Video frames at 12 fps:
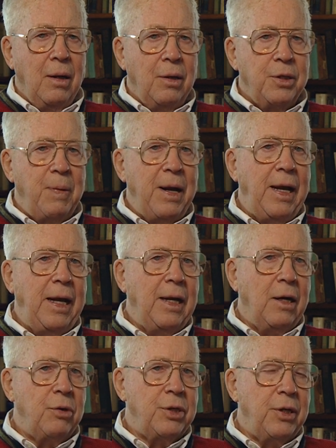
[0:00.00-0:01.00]
Spent 8
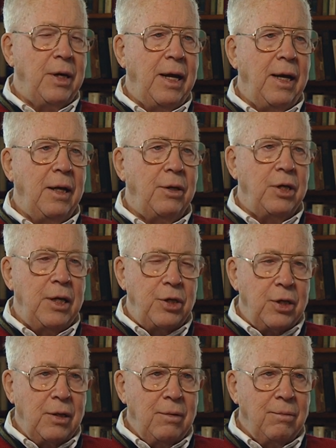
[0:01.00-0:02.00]
hours a day
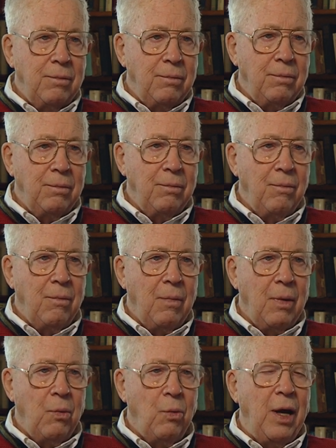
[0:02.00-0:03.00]
teaching.
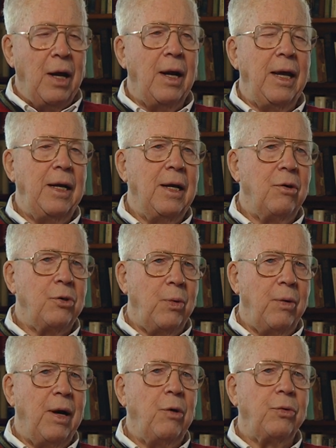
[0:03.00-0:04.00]
Well, 8 hours,
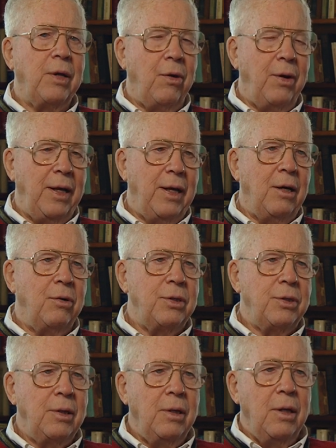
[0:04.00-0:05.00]
we were out there 8
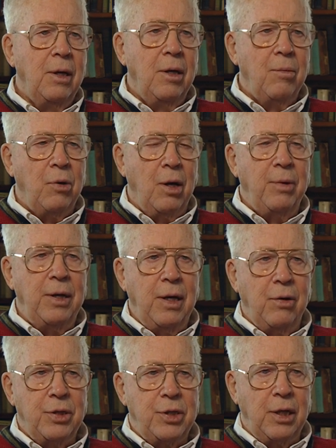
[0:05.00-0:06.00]
hours, probably
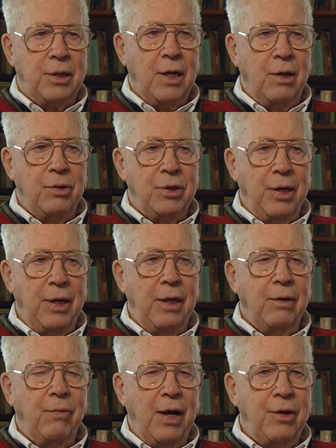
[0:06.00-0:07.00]
nearer 6 hours a day
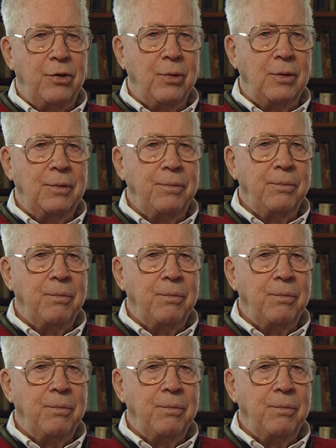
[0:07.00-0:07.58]
of actual.